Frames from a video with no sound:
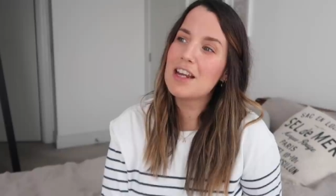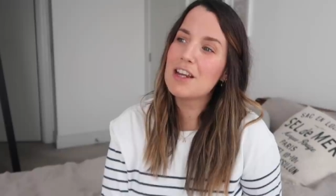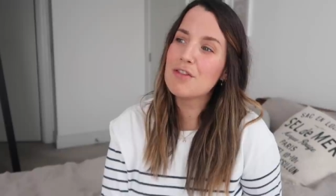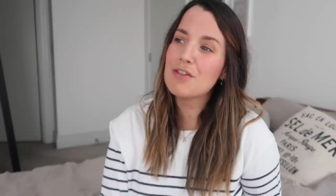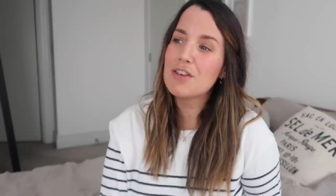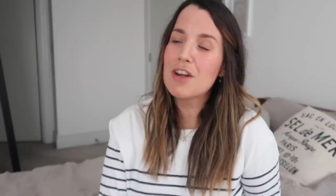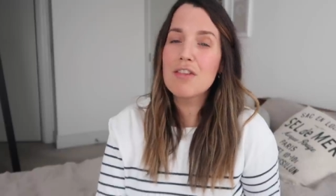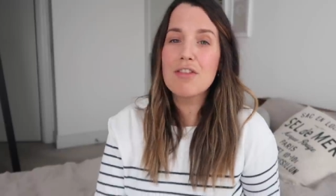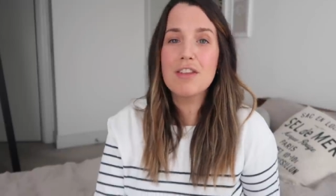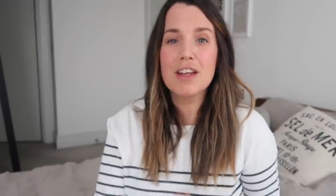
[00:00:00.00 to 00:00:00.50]

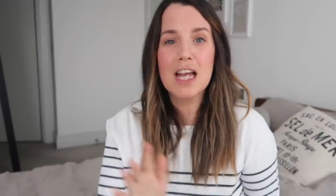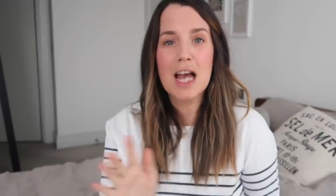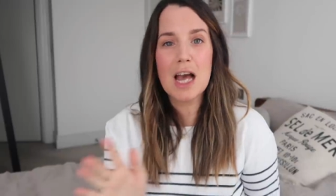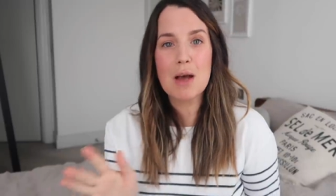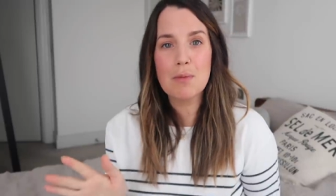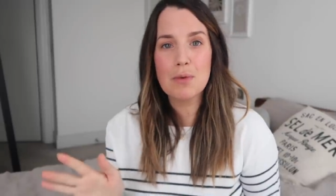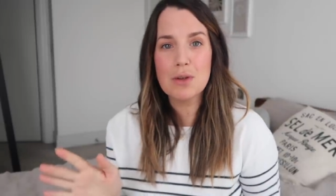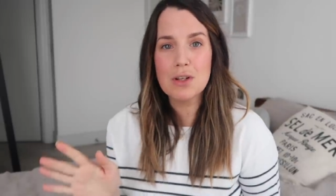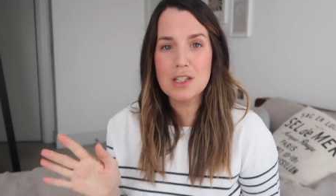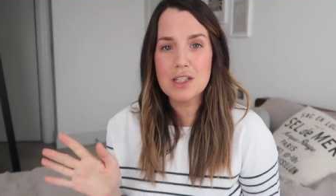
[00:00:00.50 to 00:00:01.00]
If nothing
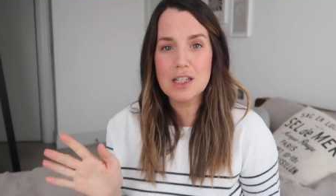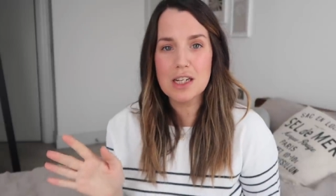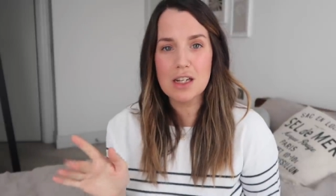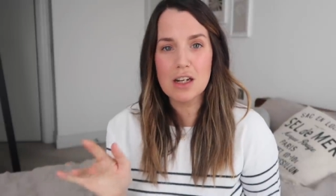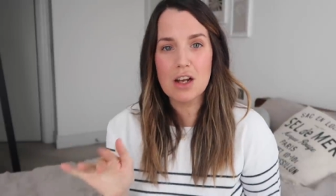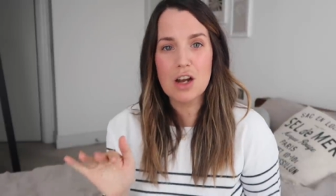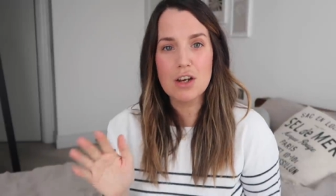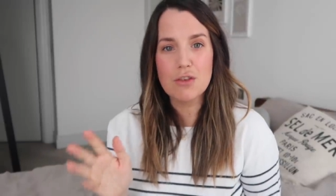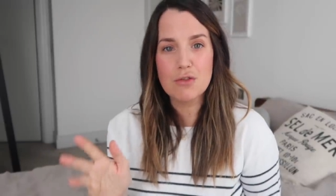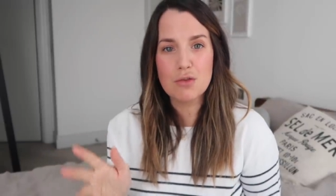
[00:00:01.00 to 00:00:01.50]
happens
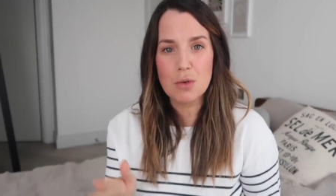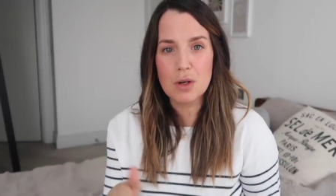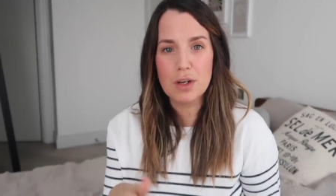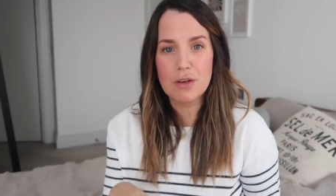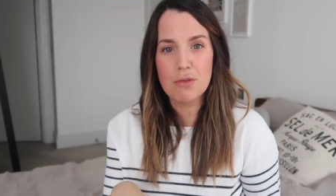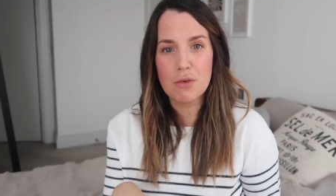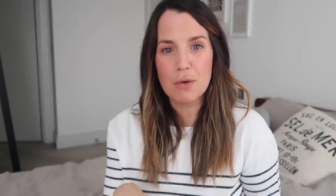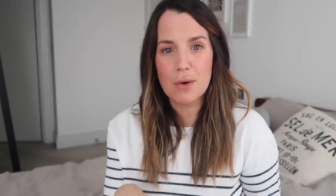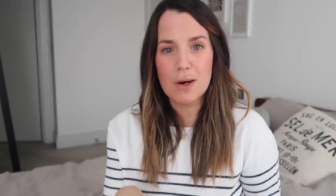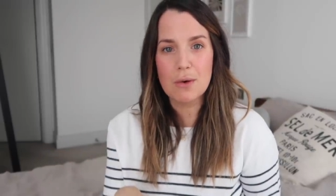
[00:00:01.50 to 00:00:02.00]
in kind of
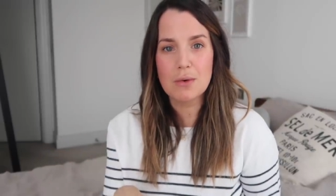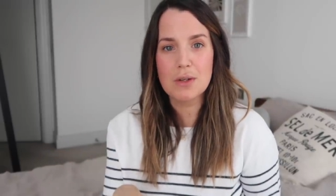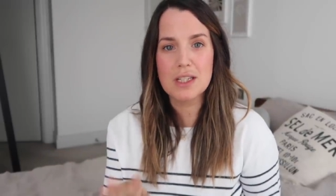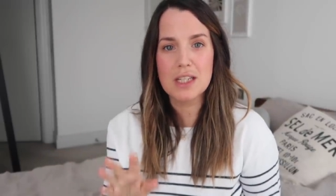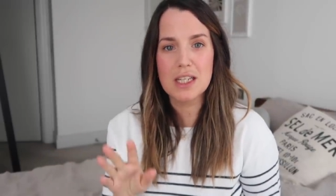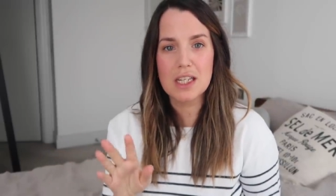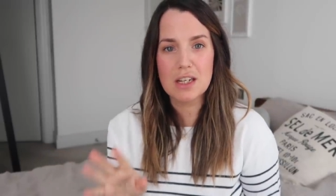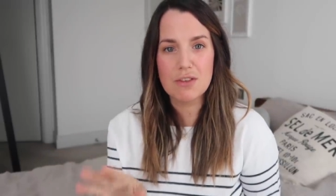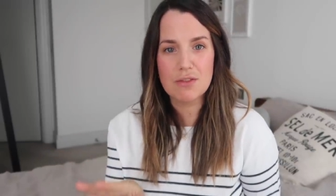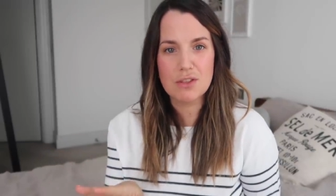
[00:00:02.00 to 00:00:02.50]
24
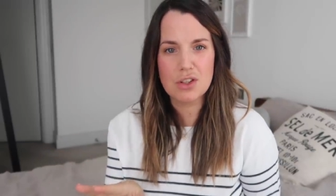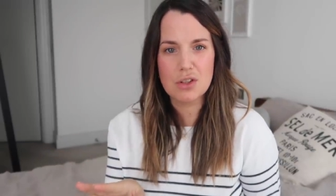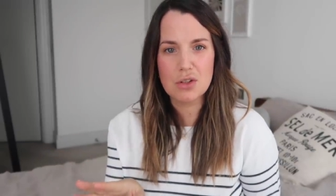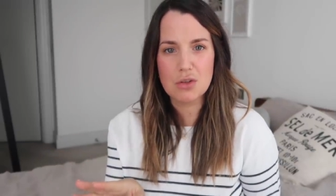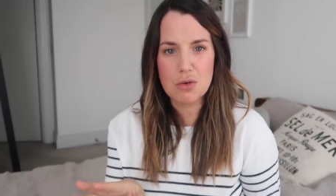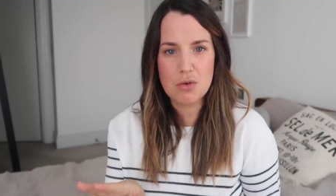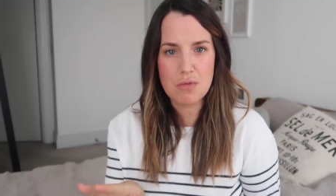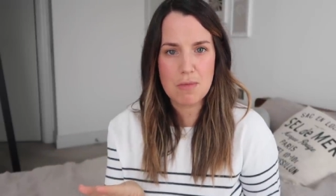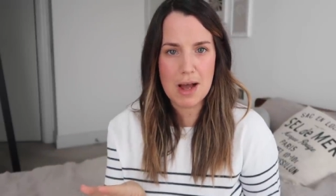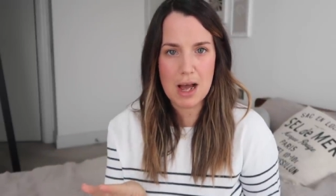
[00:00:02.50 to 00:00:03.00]
hours, then give us
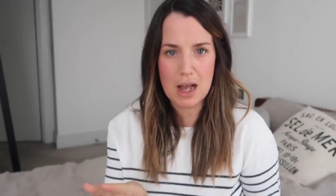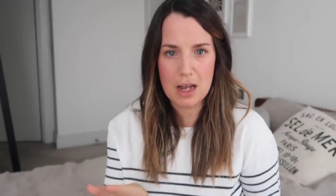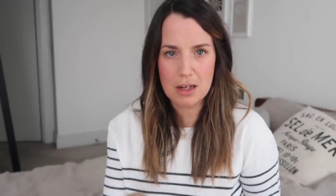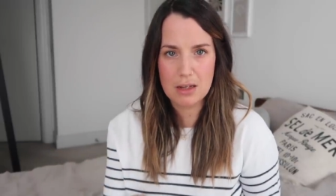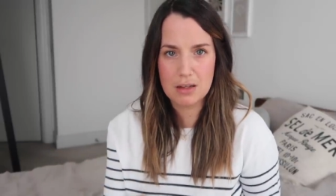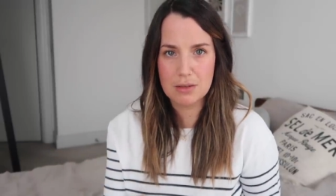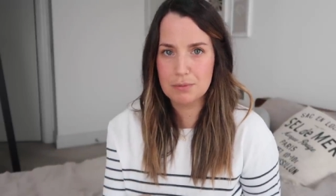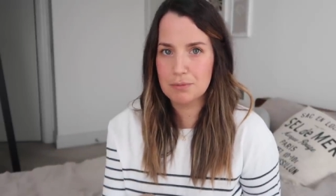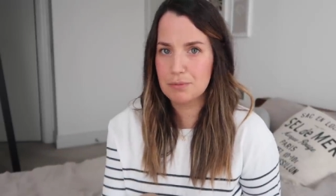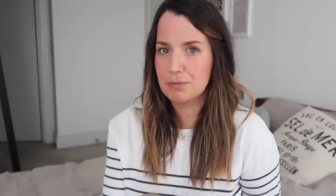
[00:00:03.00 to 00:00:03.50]
a call
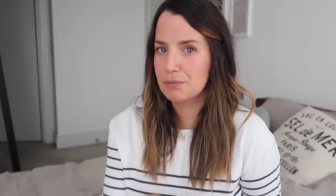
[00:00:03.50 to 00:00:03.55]
back.